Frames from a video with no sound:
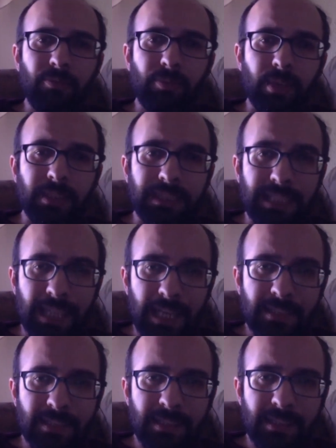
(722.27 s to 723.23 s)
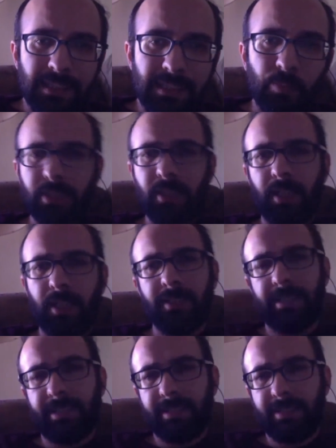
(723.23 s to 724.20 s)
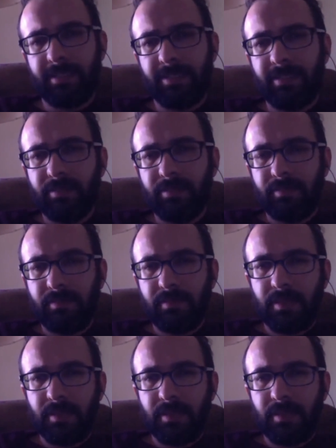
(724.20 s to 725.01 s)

And if yes, in what context?